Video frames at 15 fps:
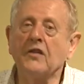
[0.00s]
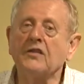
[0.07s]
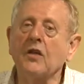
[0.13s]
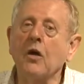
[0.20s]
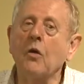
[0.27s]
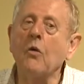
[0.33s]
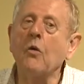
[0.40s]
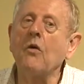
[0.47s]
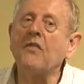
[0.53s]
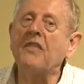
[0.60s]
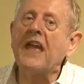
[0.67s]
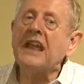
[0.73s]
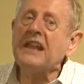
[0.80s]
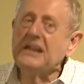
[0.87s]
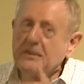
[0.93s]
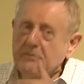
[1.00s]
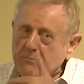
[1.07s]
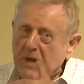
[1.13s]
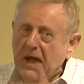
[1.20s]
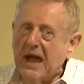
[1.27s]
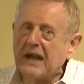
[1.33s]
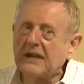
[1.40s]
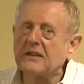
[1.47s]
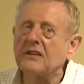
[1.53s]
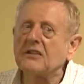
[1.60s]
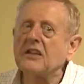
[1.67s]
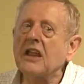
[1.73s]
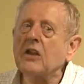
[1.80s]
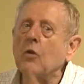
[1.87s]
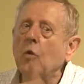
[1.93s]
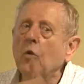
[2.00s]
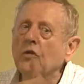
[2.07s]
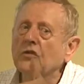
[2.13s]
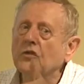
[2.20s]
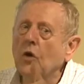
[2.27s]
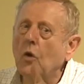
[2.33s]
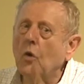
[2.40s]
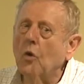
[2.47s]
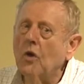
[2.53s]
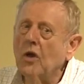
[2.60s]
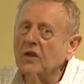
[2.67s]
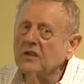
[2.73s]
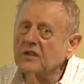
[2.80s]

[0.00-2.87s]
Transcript: So they departed and also